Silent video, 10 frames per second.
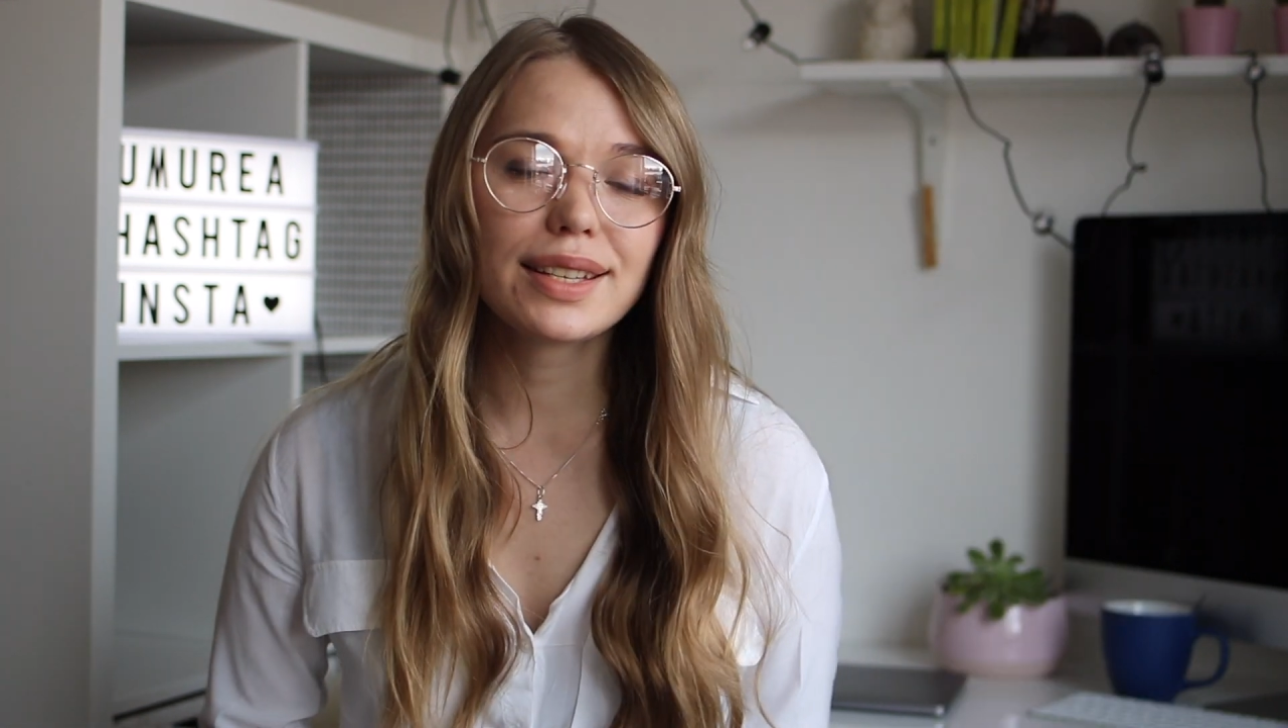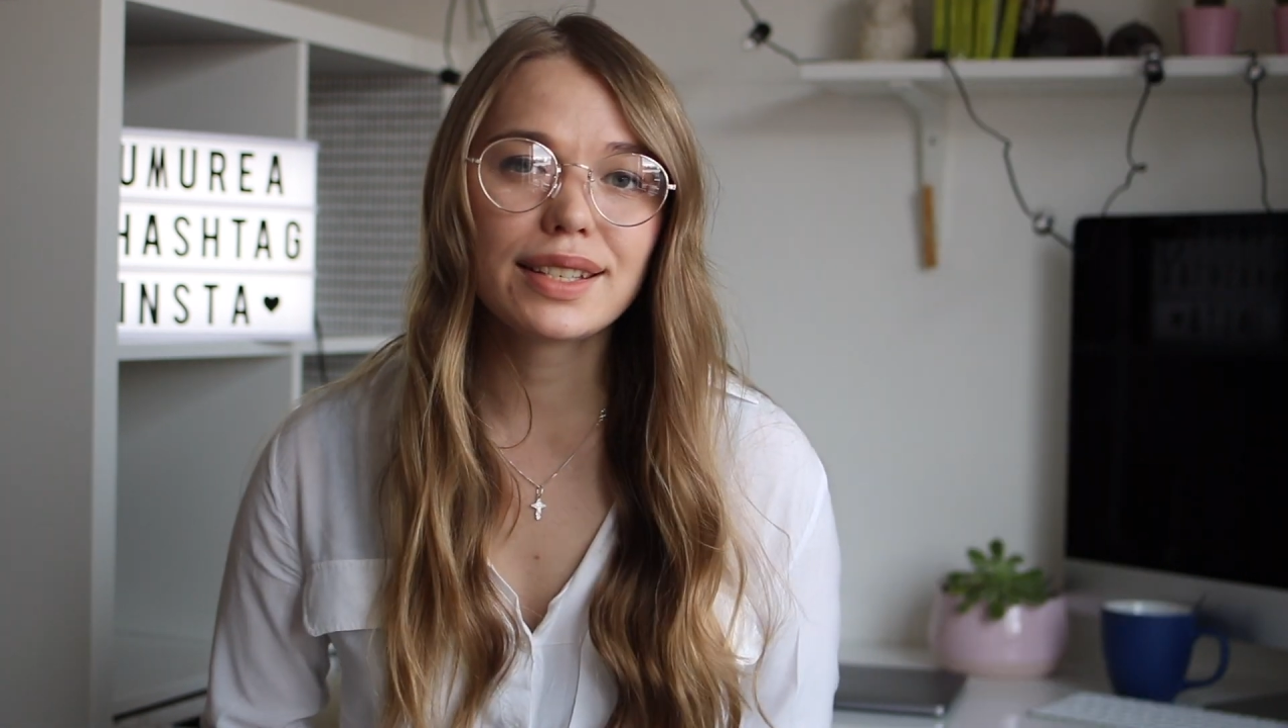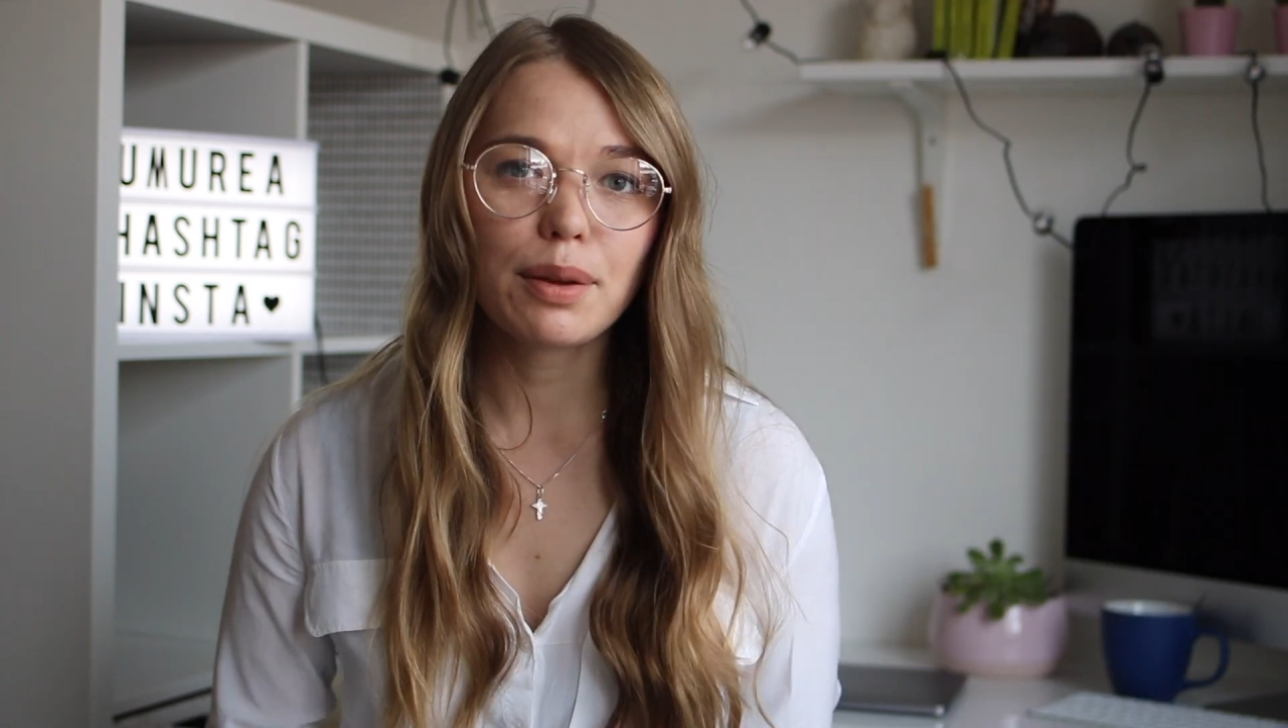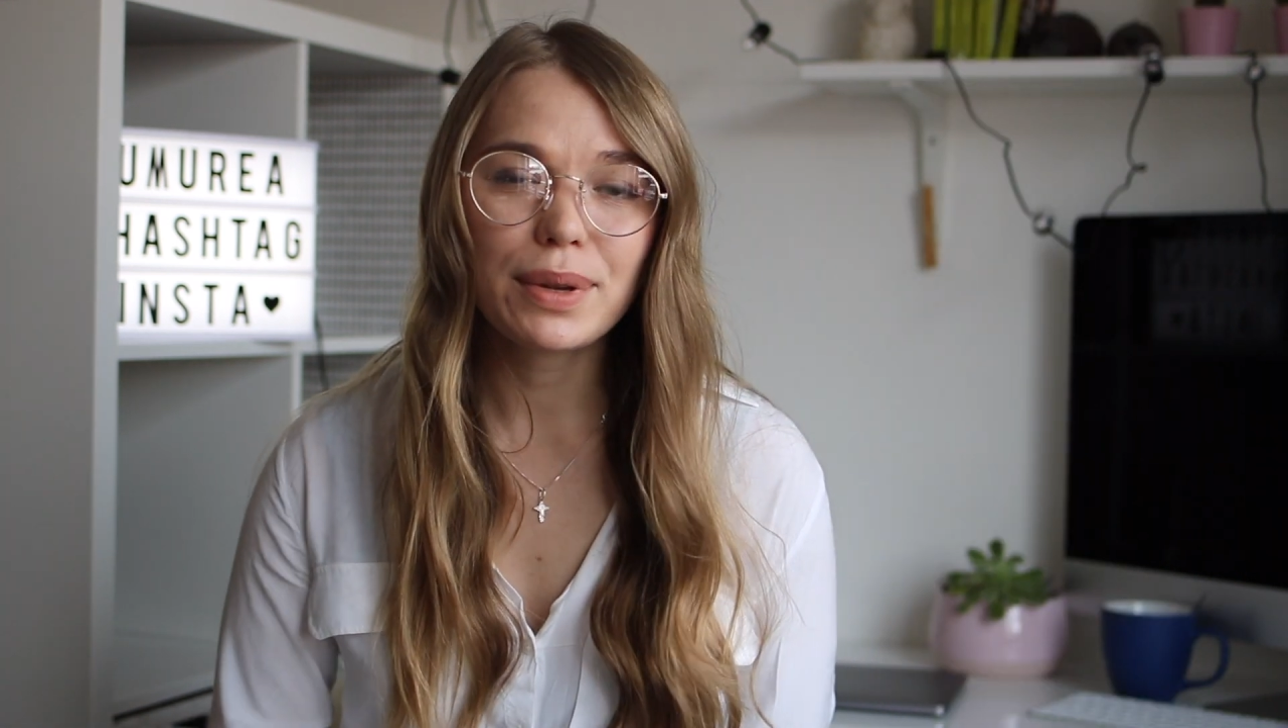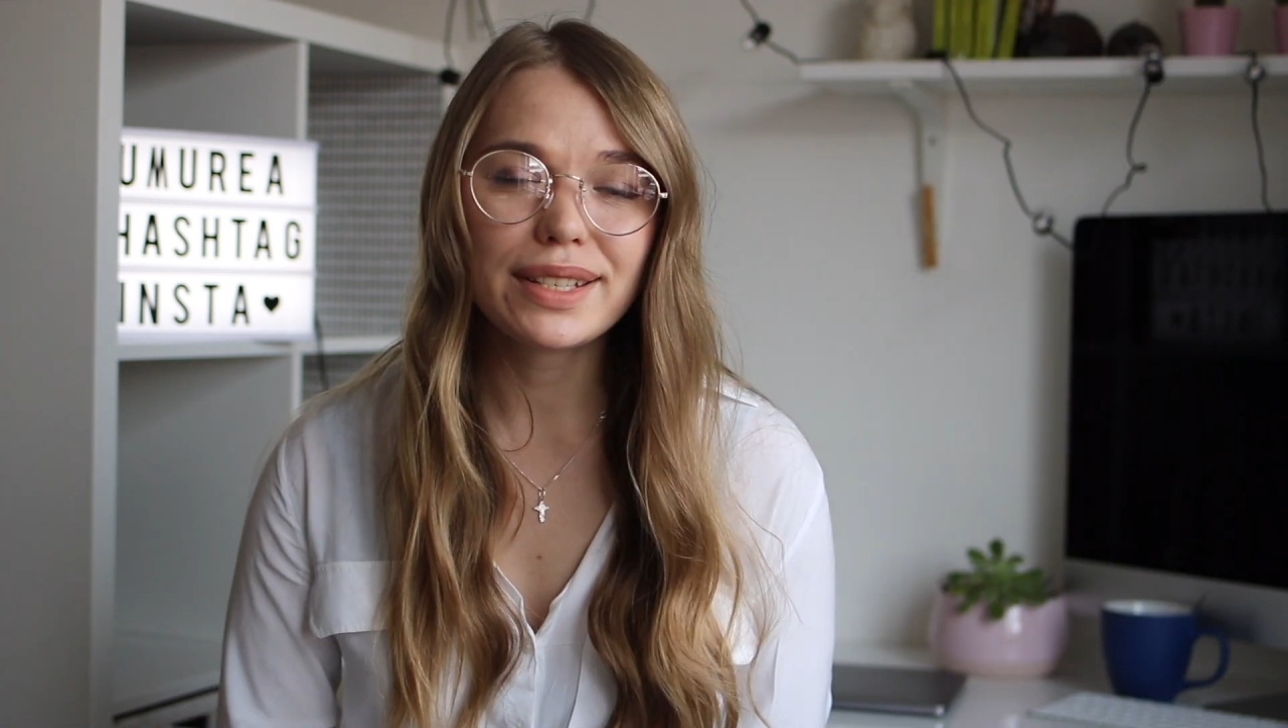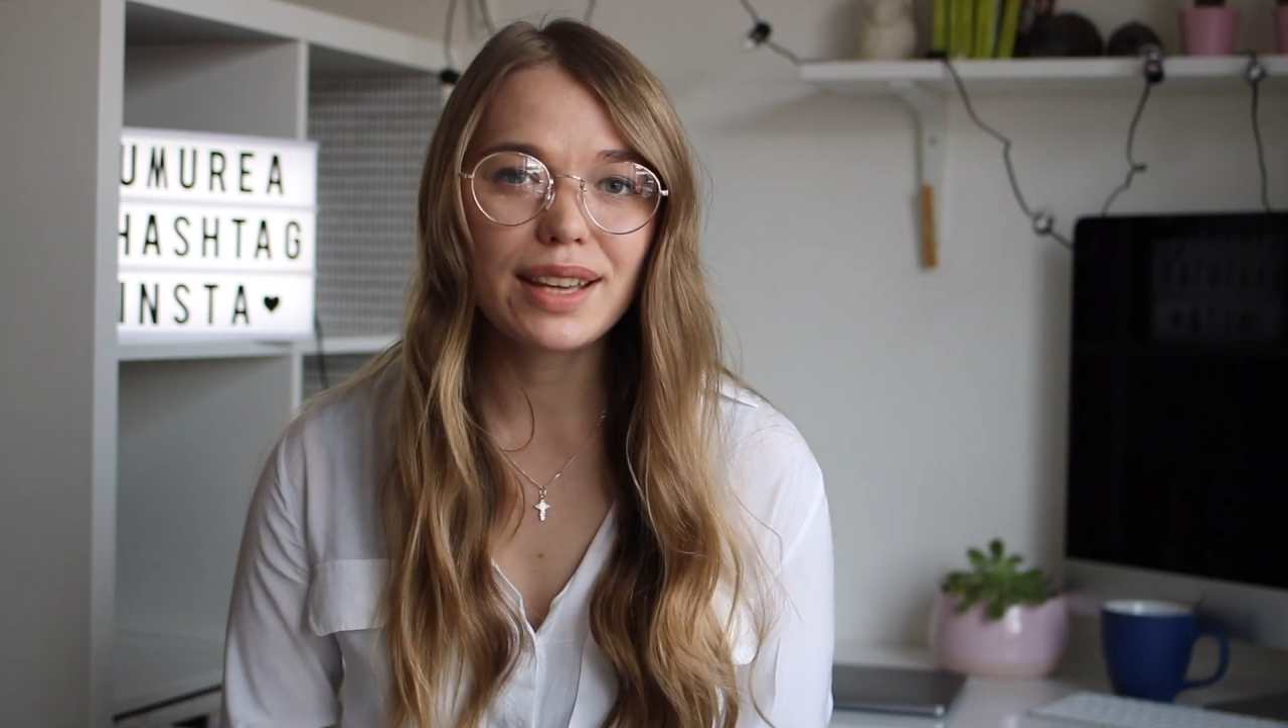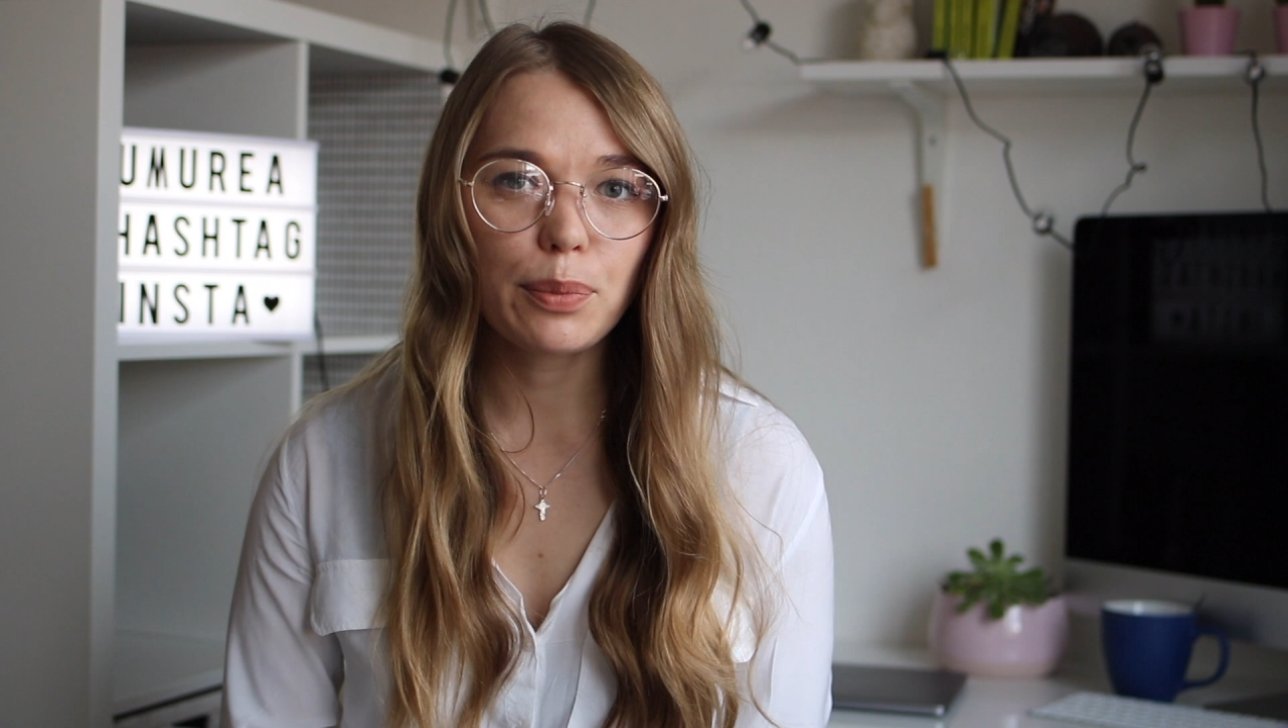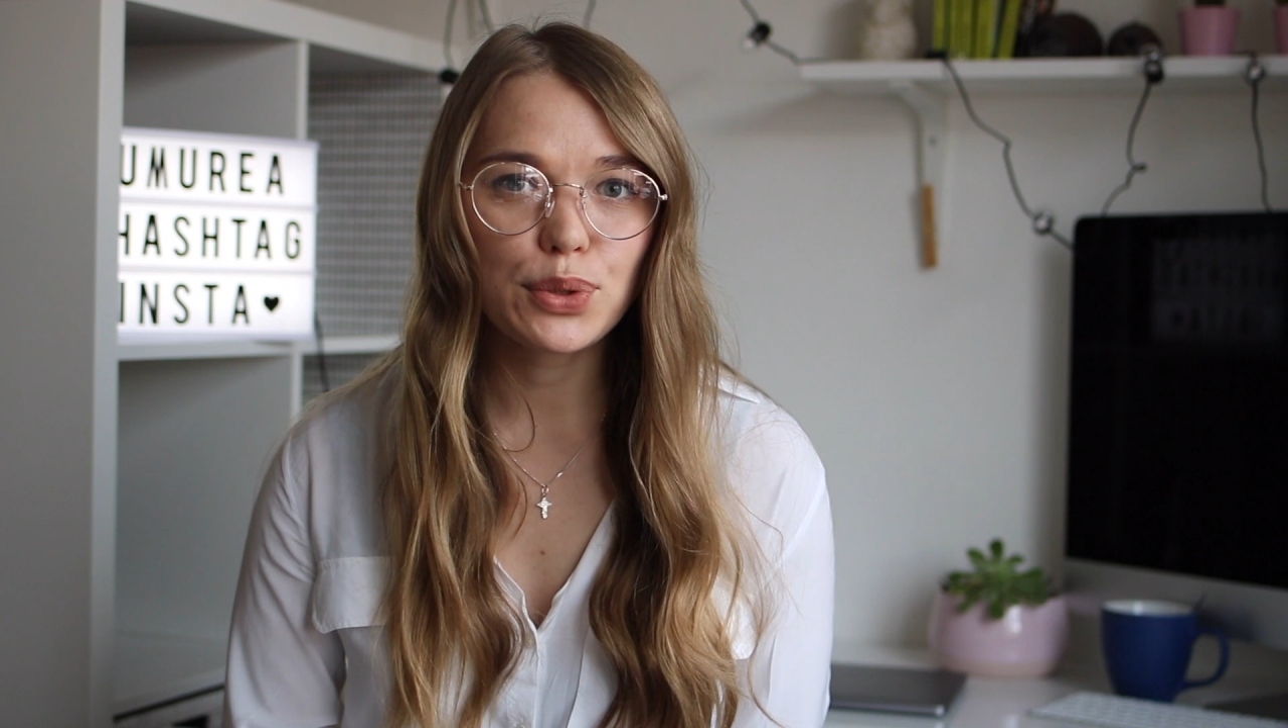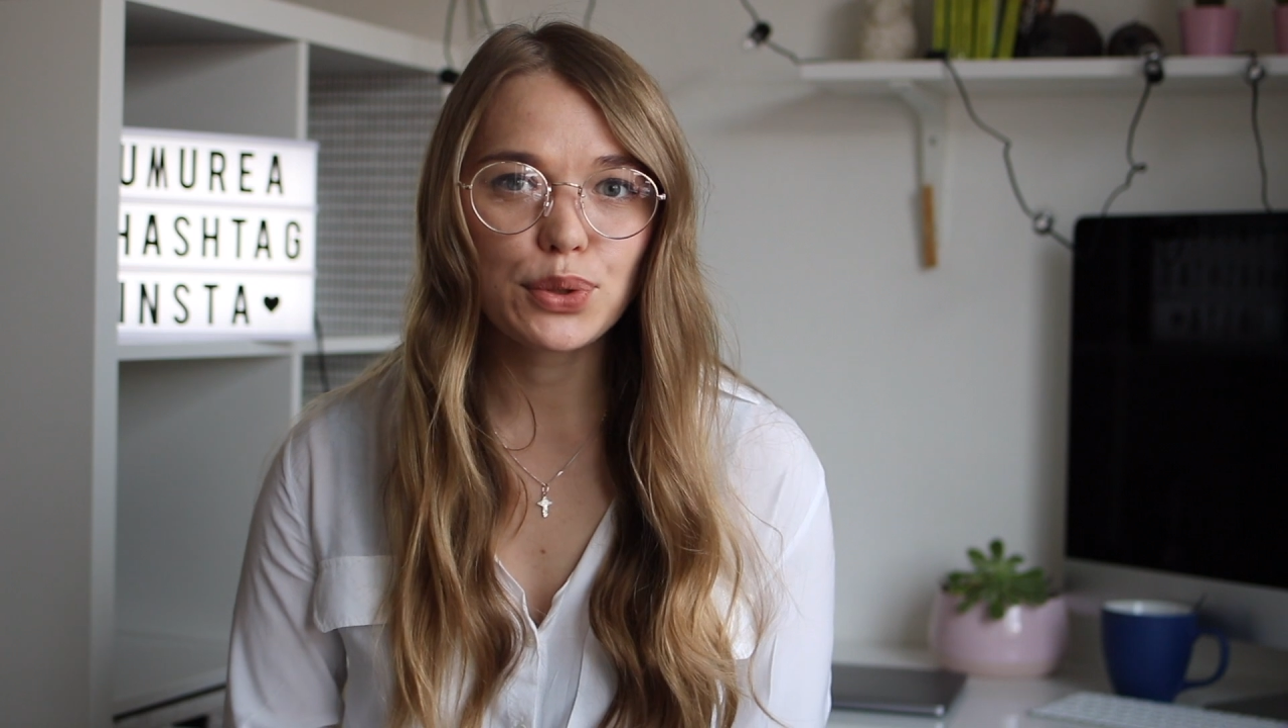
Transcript: step-by-step